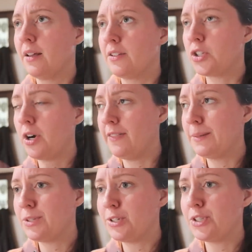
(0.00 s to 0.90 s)
starting
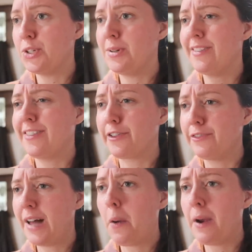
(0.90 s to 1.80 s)
them too soon and they're
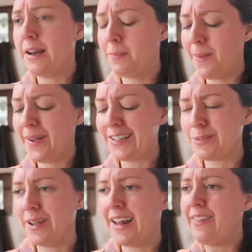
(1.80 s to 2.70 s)
flowering in my basement,